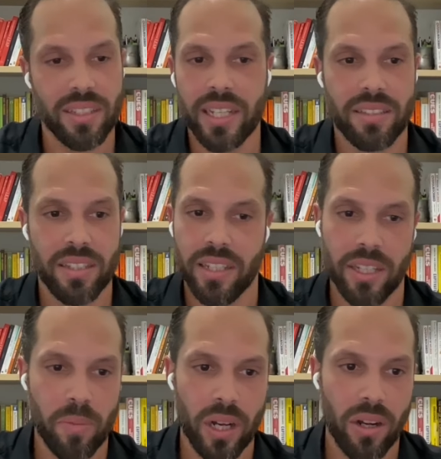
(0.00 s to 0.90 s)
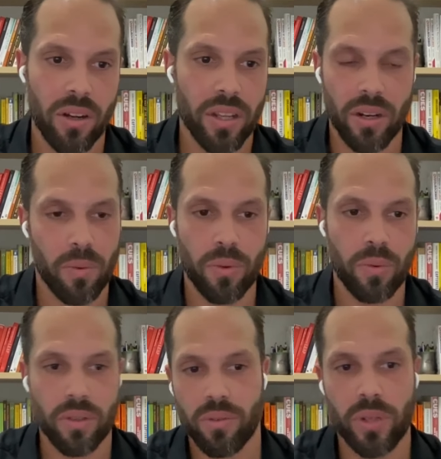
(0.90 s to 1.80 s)
an email.
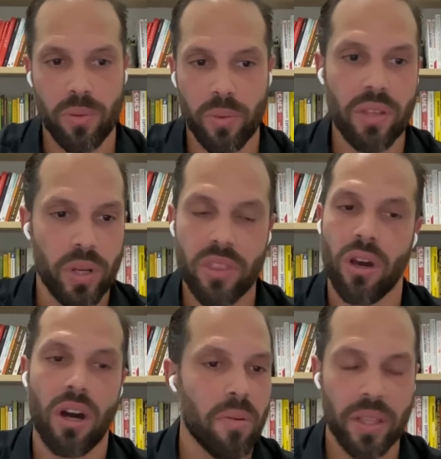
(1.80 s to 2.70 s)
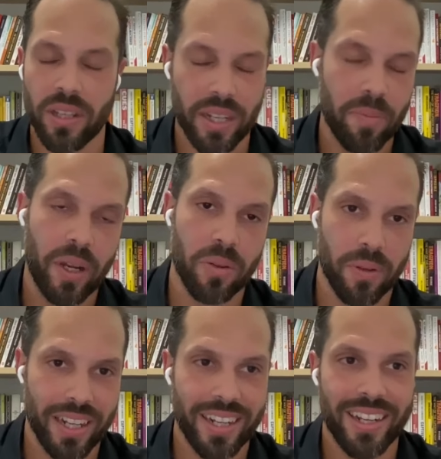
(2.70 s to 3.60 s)
We thought about, like, and by the
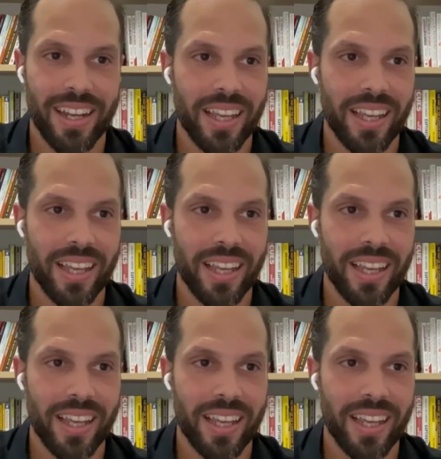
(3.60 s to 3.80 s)
way,